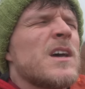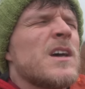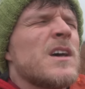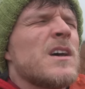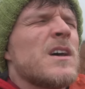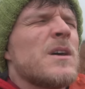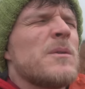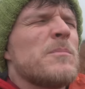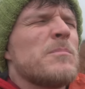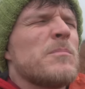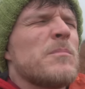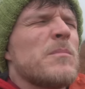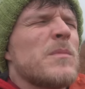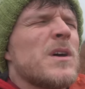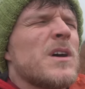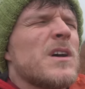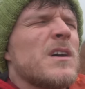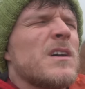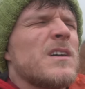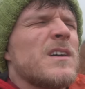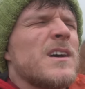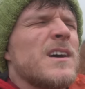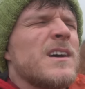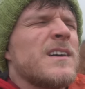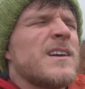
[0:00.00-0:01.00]

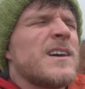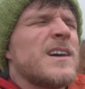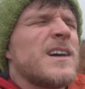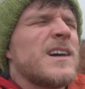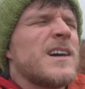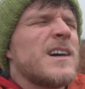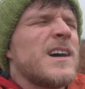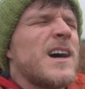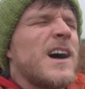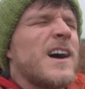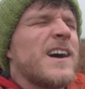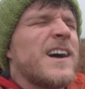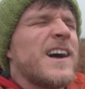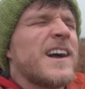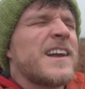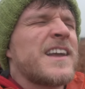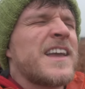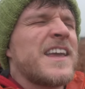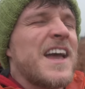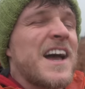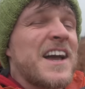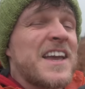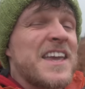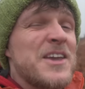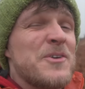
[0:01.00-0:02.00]
I
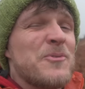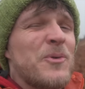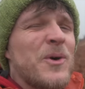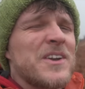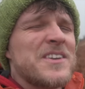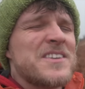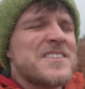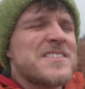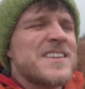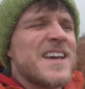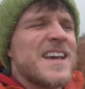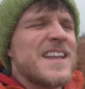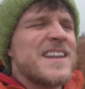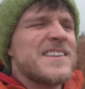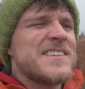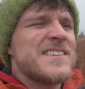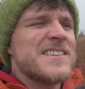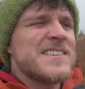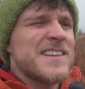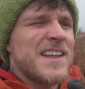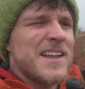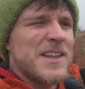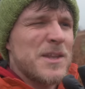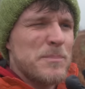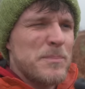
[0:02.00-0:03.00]
keep wanting to say this
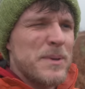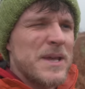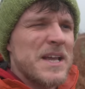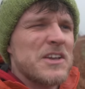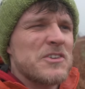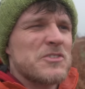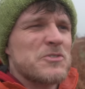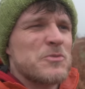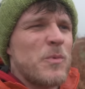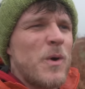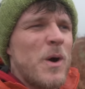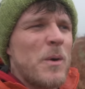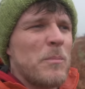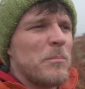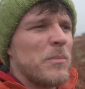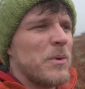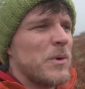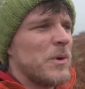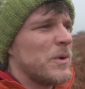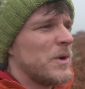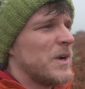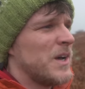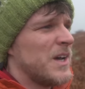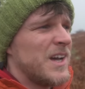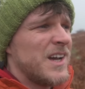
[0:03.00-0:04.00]
is like the biggest one,
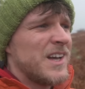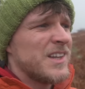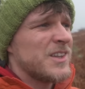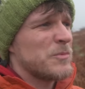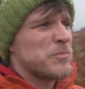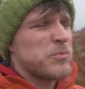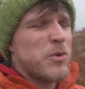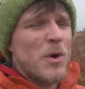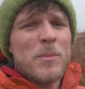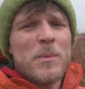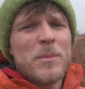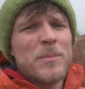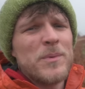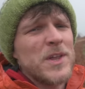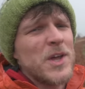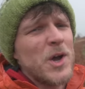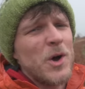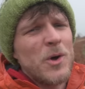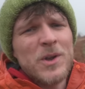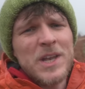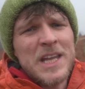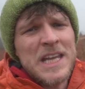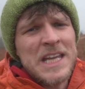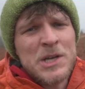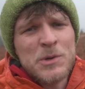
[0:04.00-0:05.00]
but they're probably
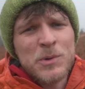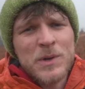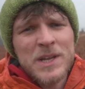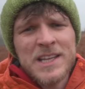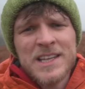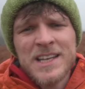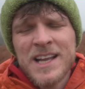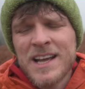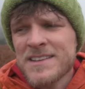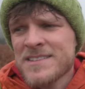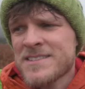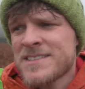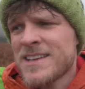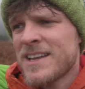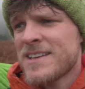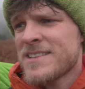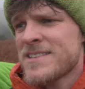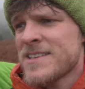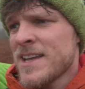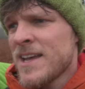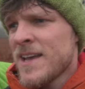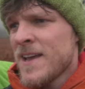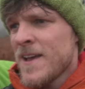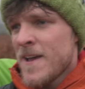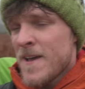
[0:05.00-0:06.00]
all equal in that
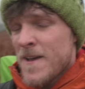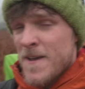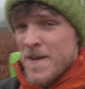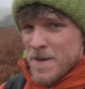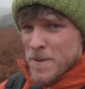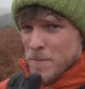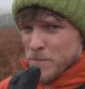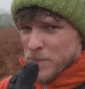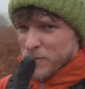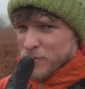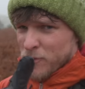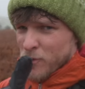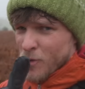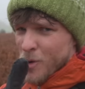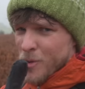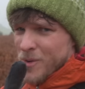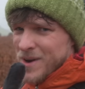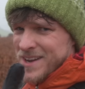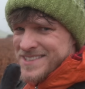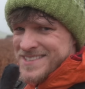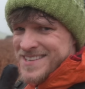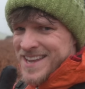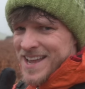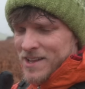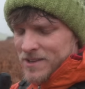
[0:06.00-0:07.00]
sense. Before
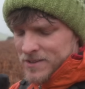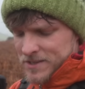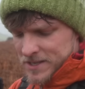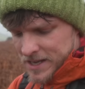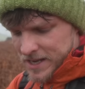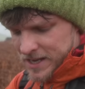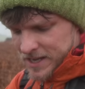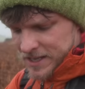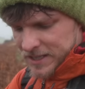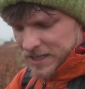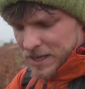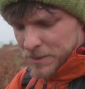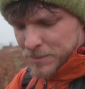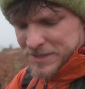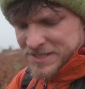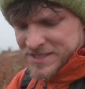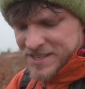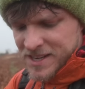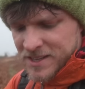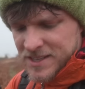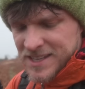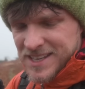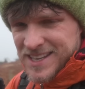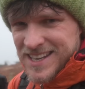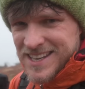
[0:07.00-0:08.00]
I tell you, let me
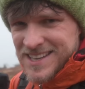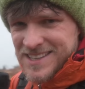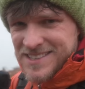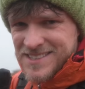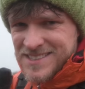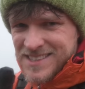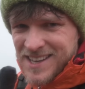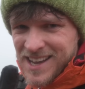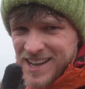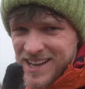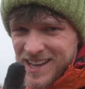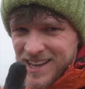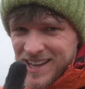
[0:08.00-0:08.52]
tell you this,